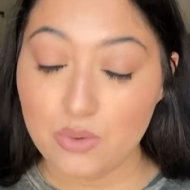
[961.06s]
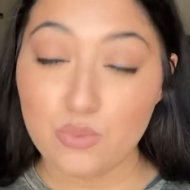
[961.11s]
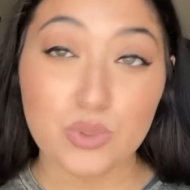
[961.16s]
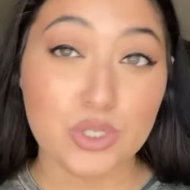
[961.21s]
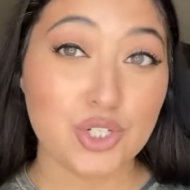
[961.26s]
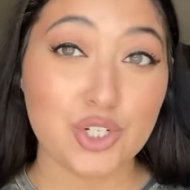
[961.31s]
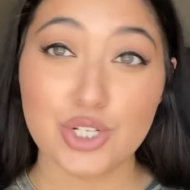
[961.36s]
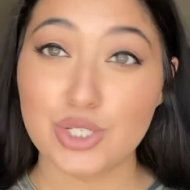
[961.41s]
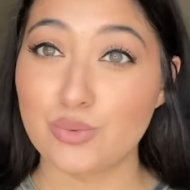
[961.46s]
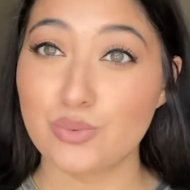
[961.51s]

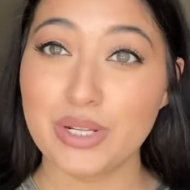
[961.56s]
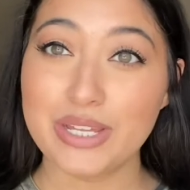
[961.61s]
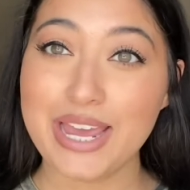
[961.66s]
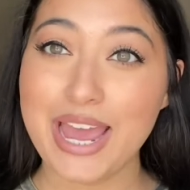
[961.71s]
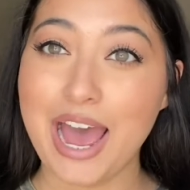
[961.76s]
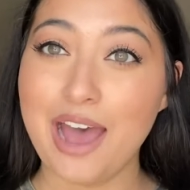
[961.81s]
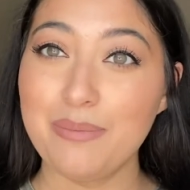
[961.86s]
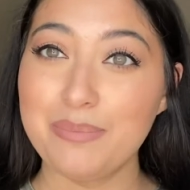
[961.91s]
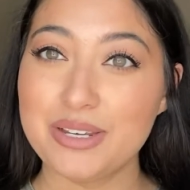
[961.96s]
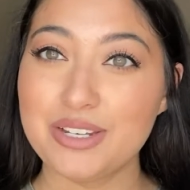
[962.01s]
was just really
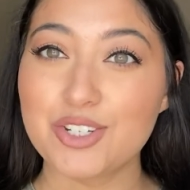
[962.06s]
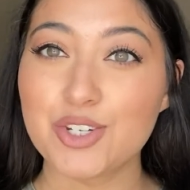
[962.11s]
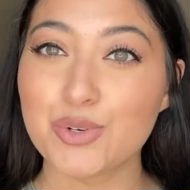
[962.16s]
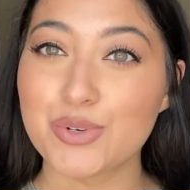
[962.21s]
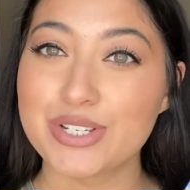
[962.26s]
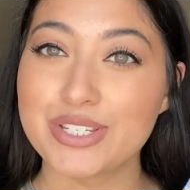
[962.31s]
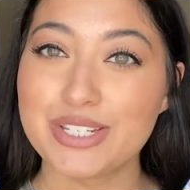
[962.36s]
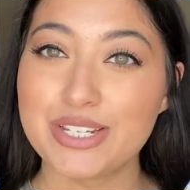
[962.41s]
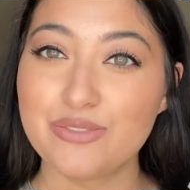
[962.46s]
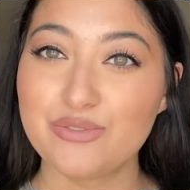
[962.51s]
happy to
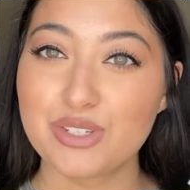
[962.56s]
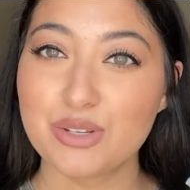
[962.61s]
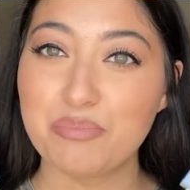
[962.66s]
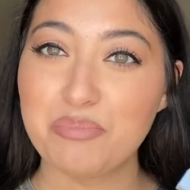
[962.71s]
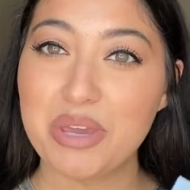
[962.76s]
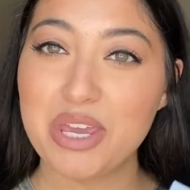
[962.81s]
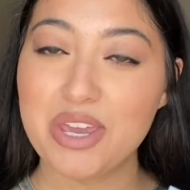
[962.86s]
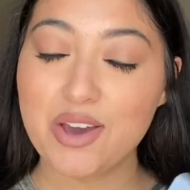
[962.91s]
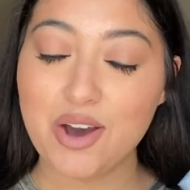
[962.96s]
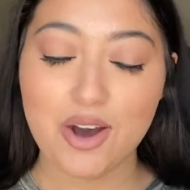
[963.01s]
receive some
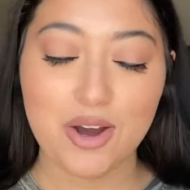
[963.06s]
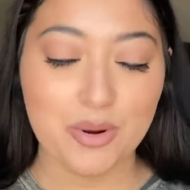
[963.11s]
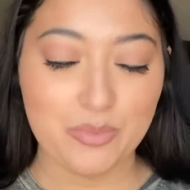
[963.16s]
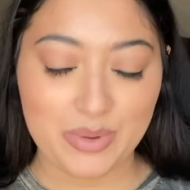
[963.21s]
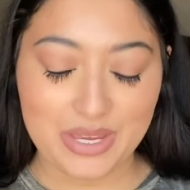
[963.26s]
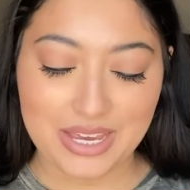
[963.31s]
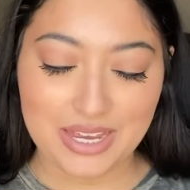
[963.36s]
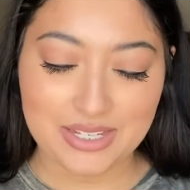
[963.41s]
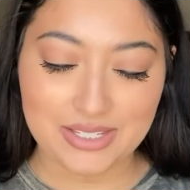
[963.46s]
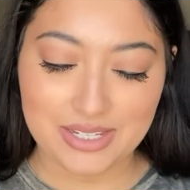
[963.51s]
P R
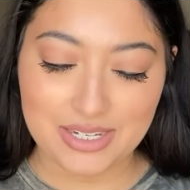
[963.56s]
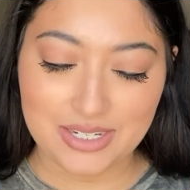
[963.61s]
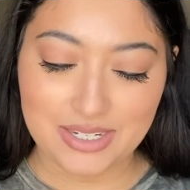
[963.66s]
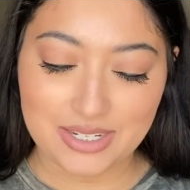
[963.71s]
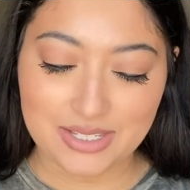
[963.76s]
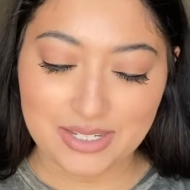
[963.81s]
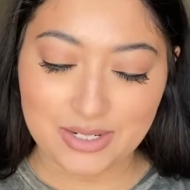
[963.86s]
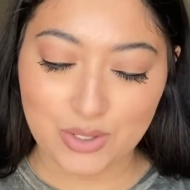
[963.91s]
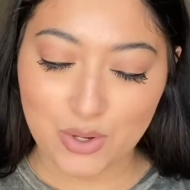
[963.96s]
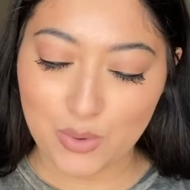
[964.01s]
because it
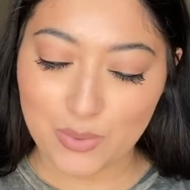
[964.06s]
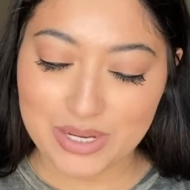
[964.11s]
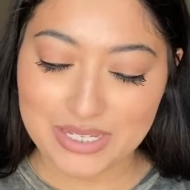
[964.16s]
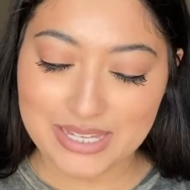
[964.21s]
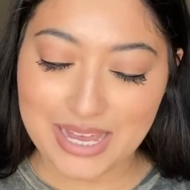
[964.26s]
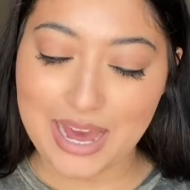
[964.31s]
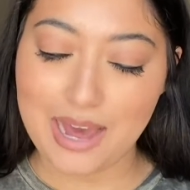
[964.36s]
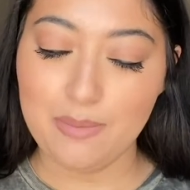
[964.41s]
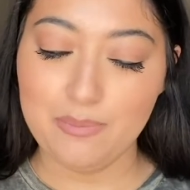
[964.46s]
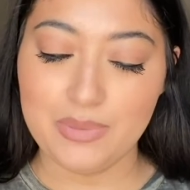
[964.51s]
doesn't always
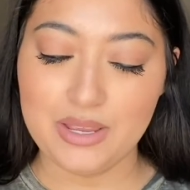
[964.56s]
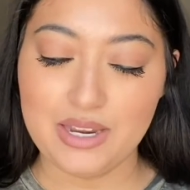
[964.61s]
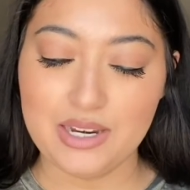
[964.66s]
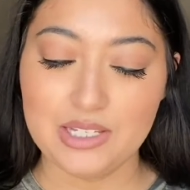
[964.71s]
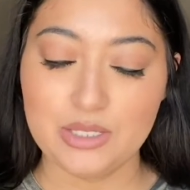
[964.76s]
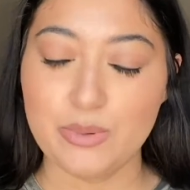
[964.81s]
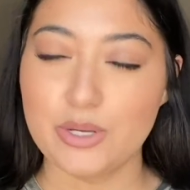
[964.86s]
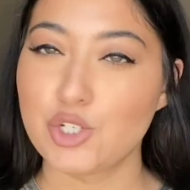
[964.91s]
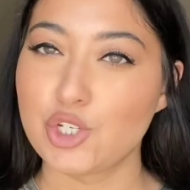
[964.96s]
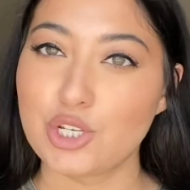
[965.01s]
happen,
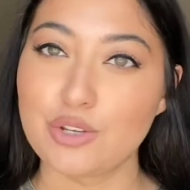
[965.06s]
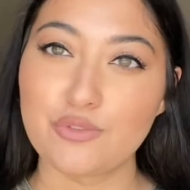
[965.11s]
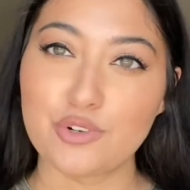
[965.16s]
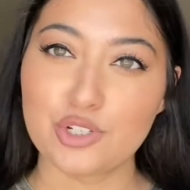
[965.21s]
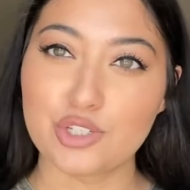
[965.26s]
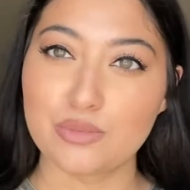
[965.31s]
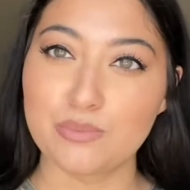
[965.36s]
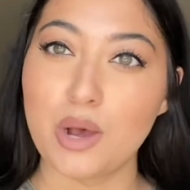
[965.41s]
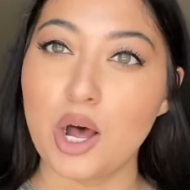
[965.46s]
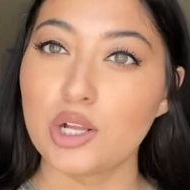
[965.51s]
especially for
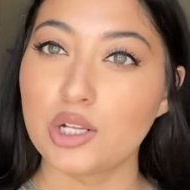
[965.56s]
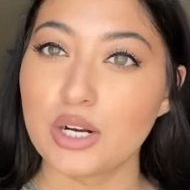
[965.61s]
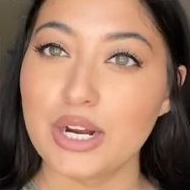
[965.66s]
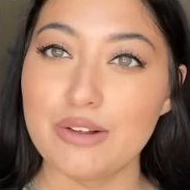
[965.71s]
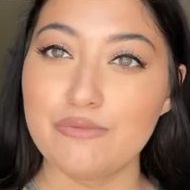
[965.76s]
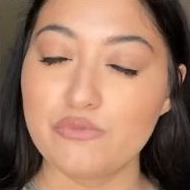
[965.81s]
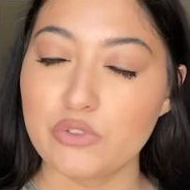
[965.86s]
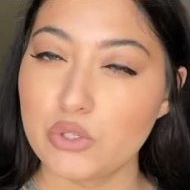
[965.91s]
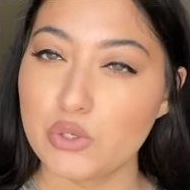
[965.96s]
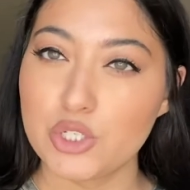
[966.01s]
smaller
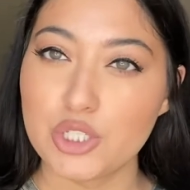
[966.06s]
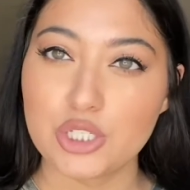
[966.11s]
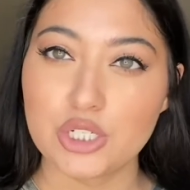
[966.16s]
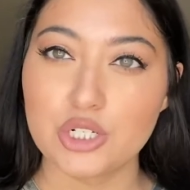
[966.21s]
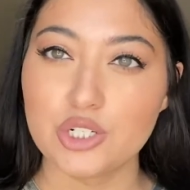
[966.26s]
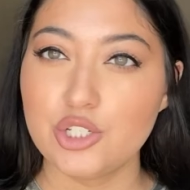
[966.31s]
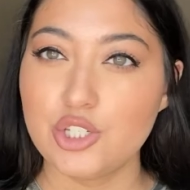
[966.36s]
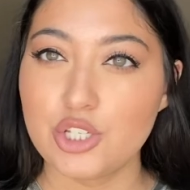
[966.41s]
influencers.